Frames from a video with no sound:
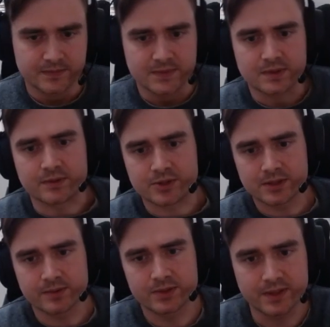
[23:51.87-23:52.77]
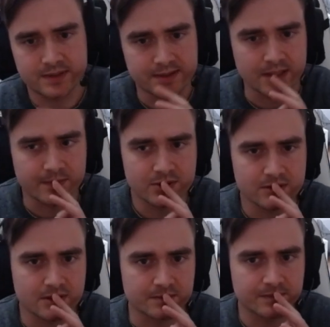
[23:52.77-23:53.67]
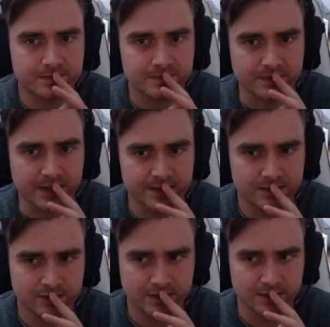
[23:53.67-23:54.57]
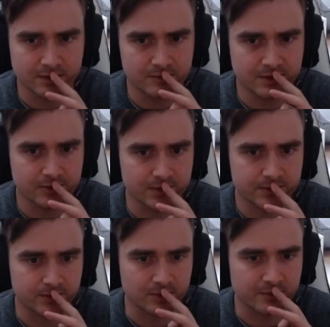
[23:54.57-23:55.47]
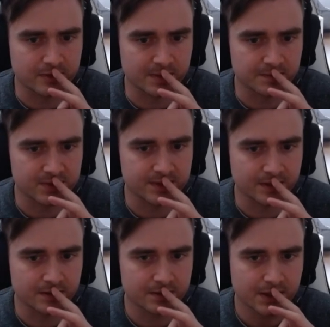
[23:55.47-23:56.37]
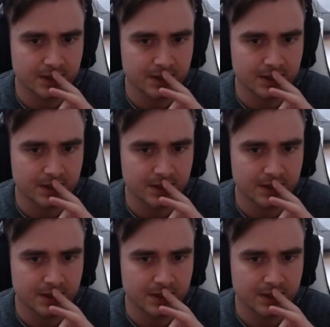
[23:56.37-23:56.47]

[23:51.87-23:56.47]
So he just wants to get his damage in, and next turn he can already transform if I'm not mistaken.